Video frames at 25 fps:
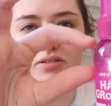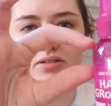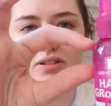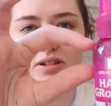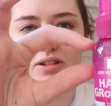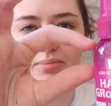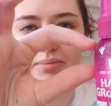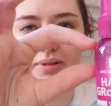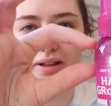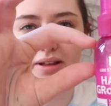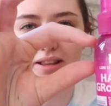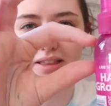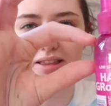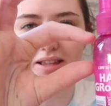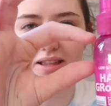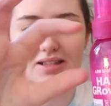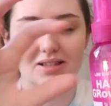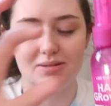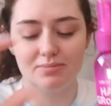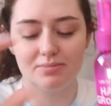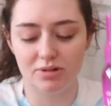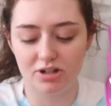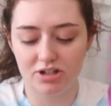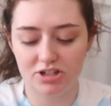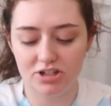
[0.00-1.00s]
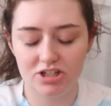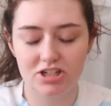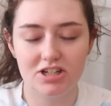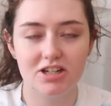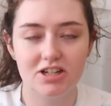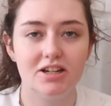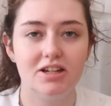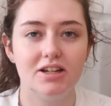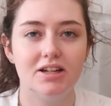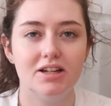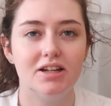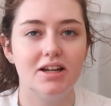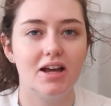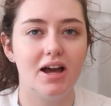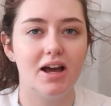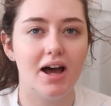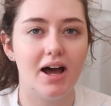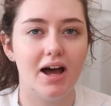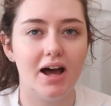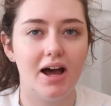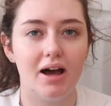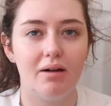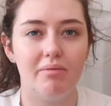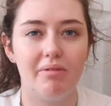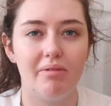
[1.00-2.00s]
up like this much,
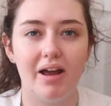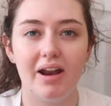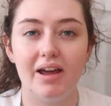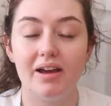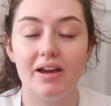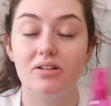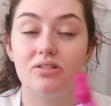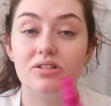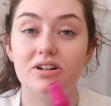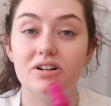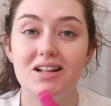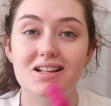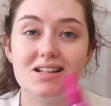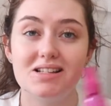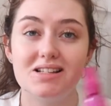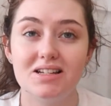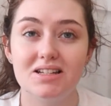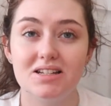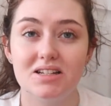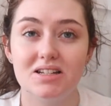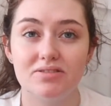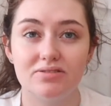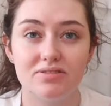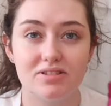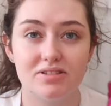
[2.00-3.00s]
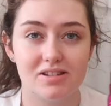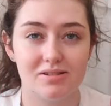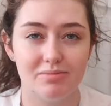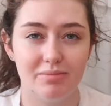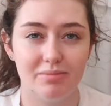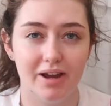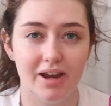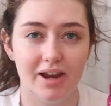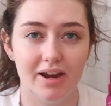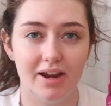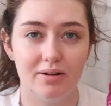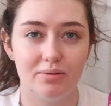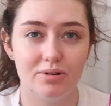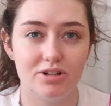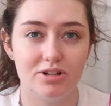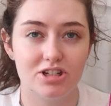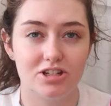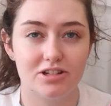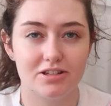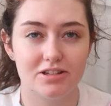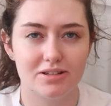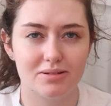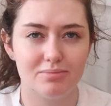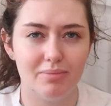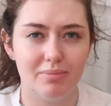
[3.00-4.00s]
and I already see difference in my hair, which
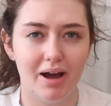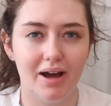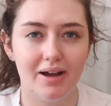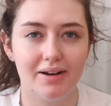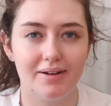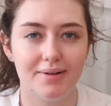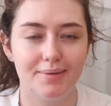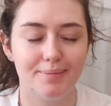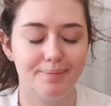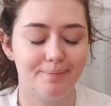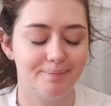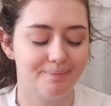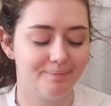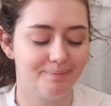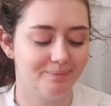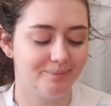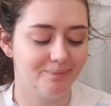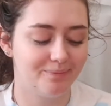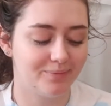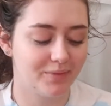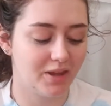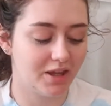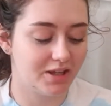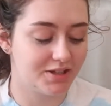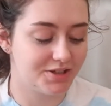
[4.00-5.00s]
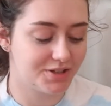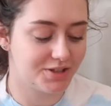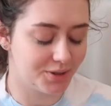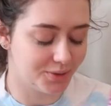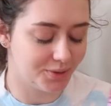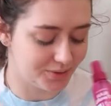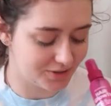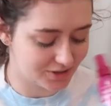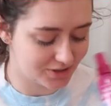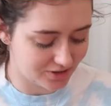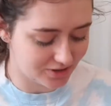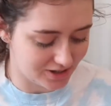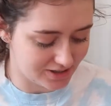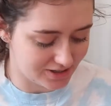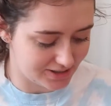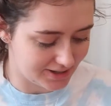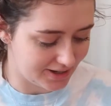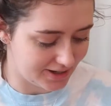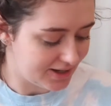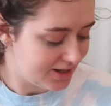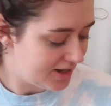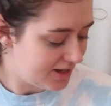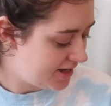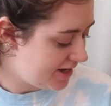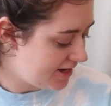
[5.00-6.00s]
is mad. So it's
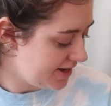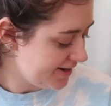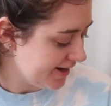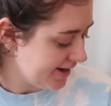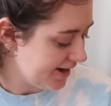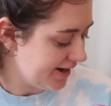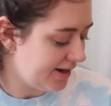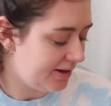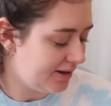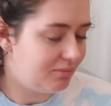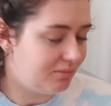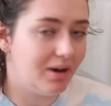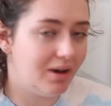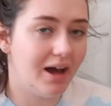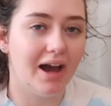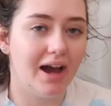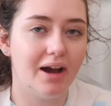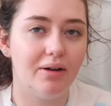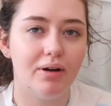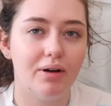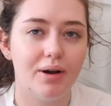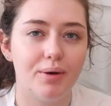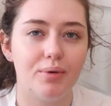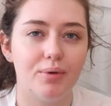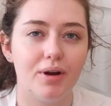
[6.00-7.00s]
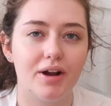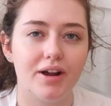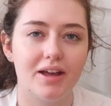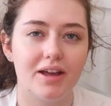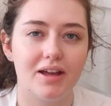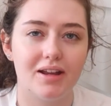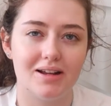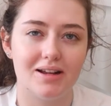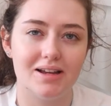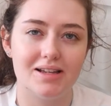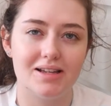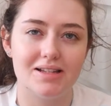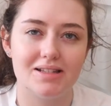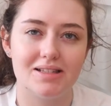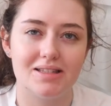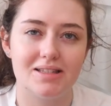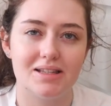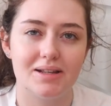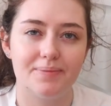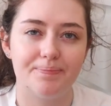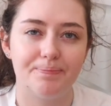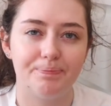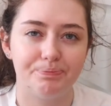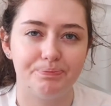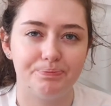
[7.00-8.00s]
crazy. How I work it is
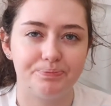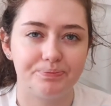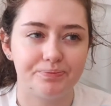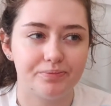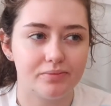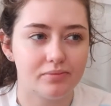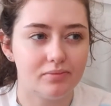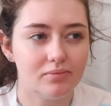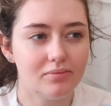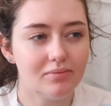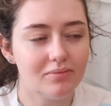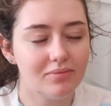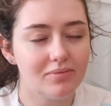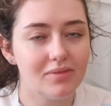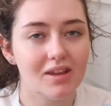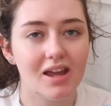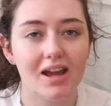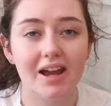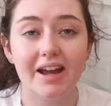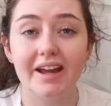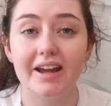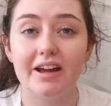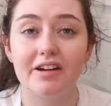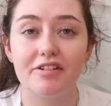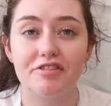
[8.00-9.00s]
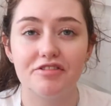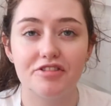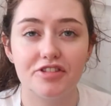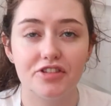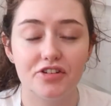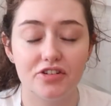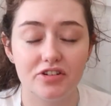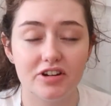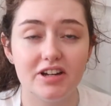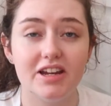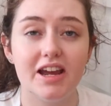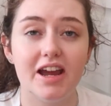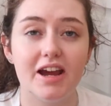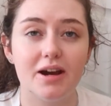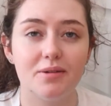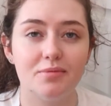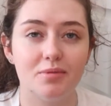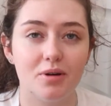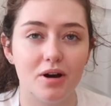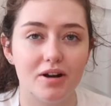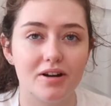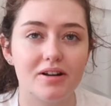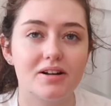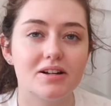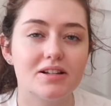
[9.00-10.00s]
I have 3 hair
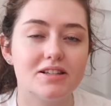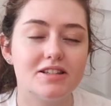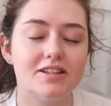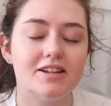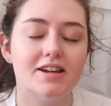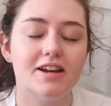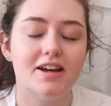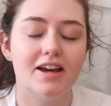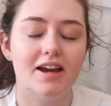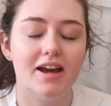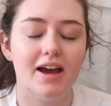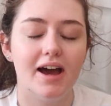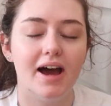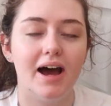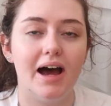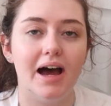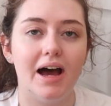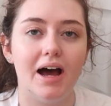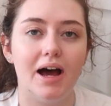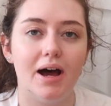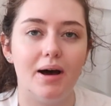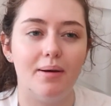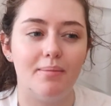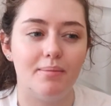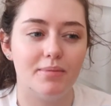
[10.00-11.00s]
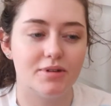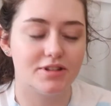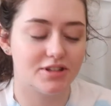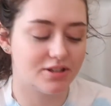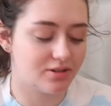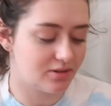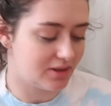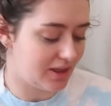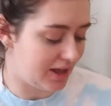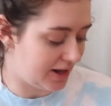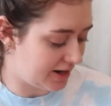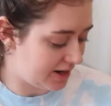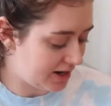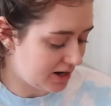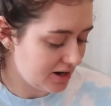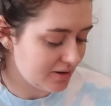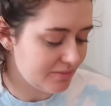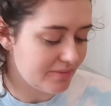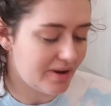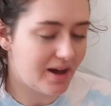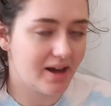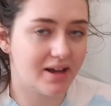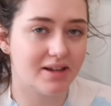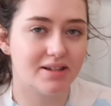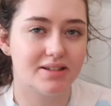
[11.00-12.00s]
products, so that hair
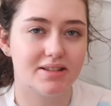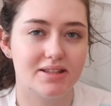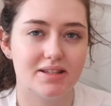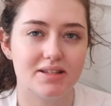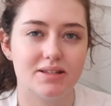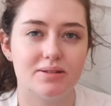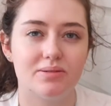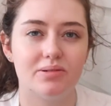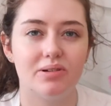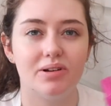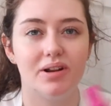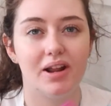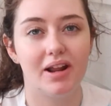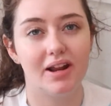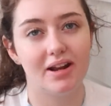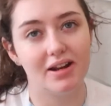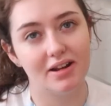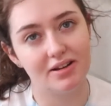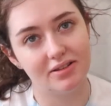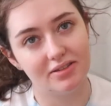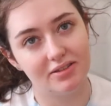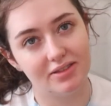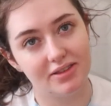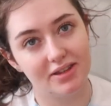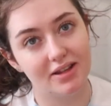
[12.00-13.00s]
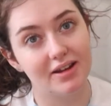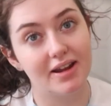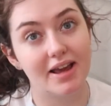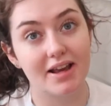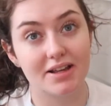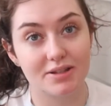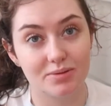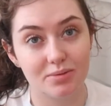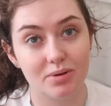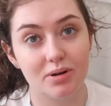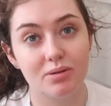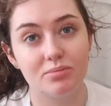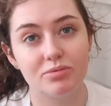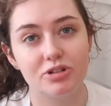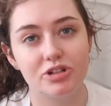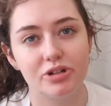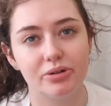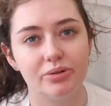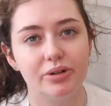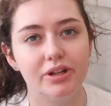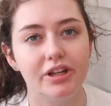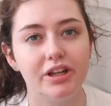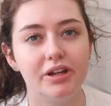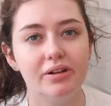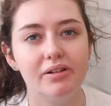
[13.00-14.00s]
mask, this one, and the next one I'm
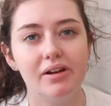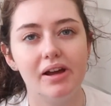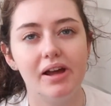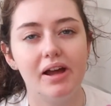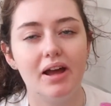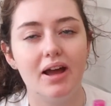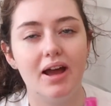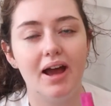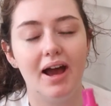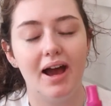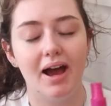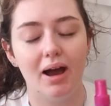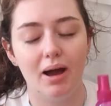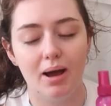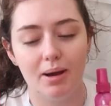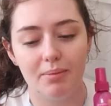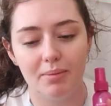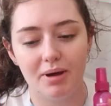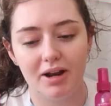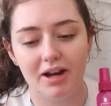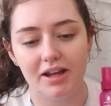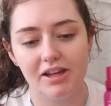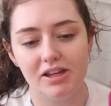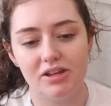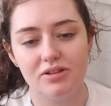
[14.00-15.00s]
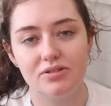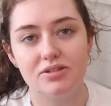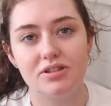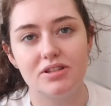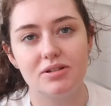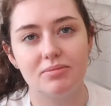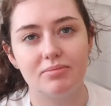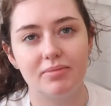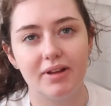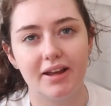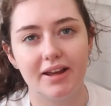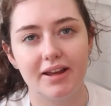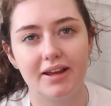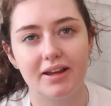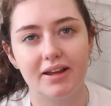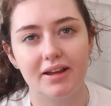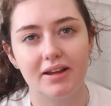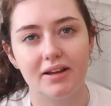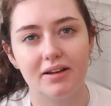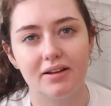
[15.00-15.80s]
showing you, and I use them like